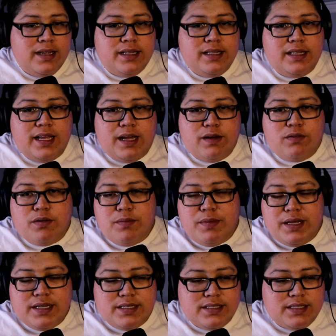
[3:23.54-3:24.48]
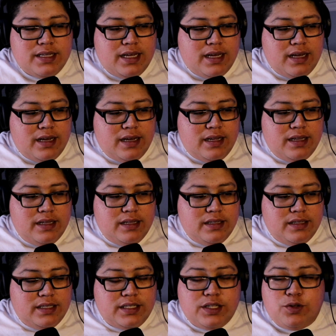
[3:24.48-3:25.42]
Daiwa makes the
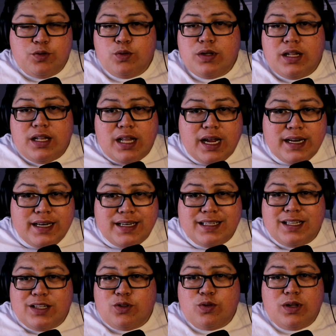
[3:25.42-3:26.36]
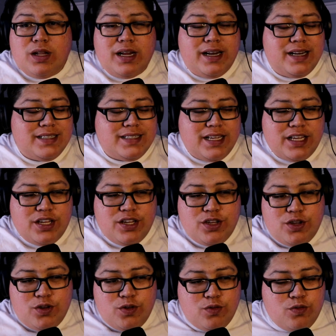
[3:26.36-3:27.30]
Tatula line. The Tatula line is a
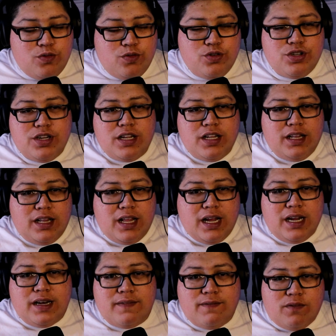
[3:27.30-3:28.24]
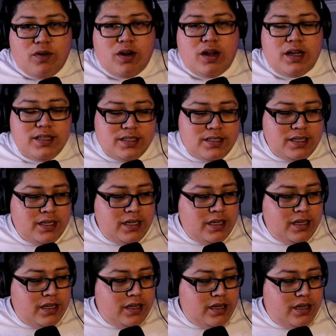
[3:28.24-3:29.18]
huge line of rods.
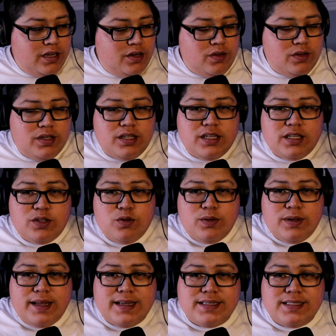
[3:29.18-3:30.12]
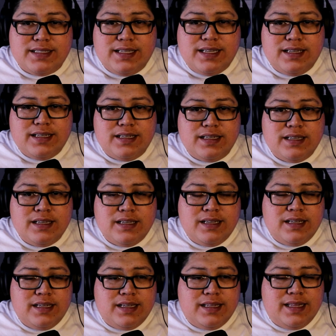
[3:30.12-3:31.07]
The Tatula XT,
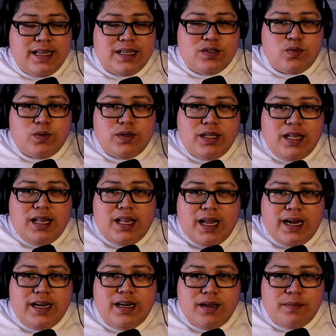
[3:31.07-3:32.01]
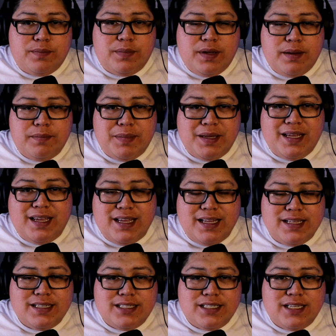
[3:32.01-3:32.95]
that's where the lineup
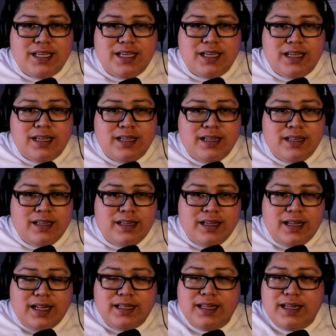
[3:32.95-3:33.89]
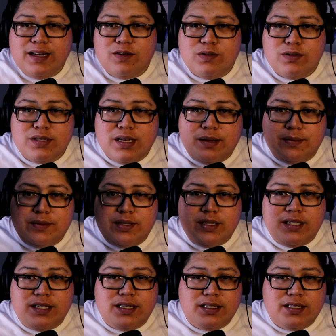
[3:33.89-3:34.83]
begins, and then it goes up to
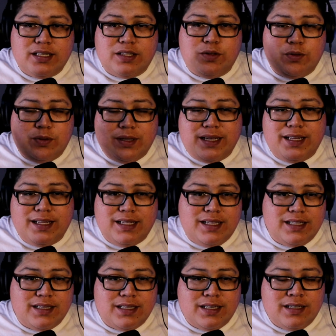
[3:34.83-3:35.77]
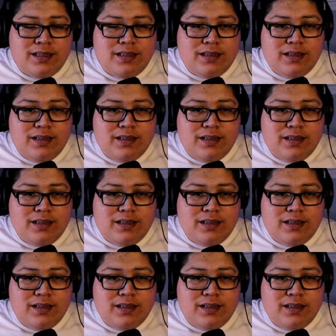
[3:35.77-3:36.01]
the Tatula Elite.